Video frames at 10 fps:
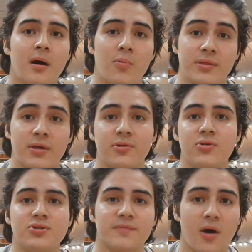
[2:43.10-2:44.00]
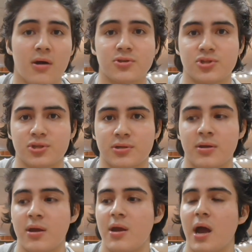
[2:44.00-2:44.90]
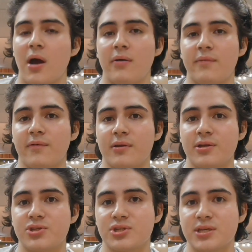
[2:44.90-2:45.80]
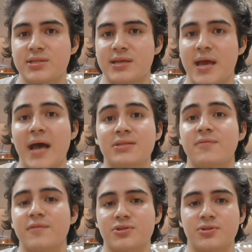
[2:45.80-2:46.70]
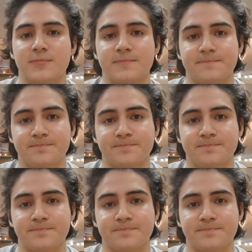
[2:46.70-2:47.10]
without the use of oxygen. However, it just isn't as efficient.